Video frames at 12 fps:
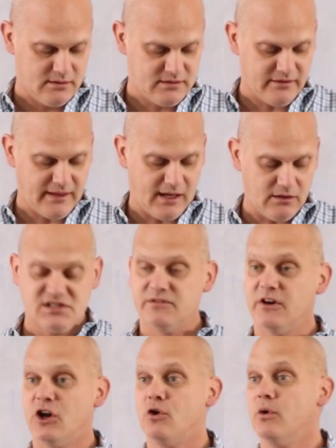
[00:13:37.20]
To the house
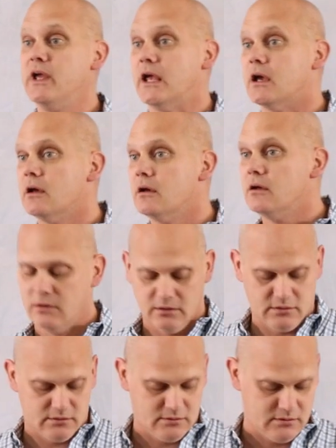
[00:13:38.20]
of a Greek,
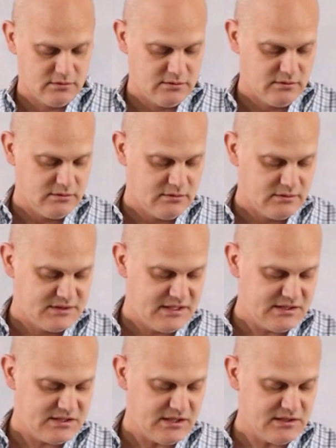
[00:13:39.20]

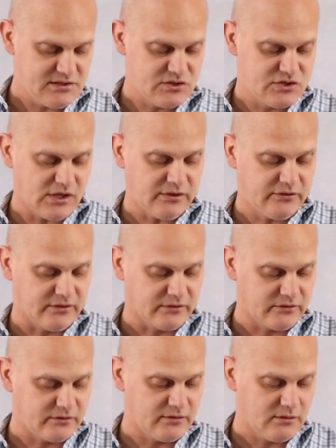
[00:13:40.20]
Titius
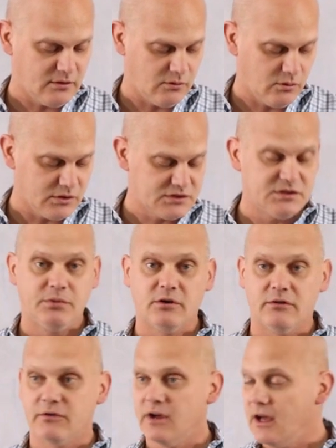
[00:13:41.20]
Justus, a
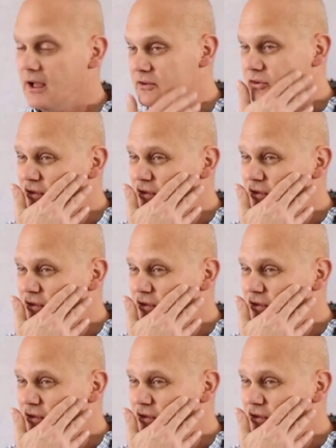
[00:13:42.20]
worshiper of God.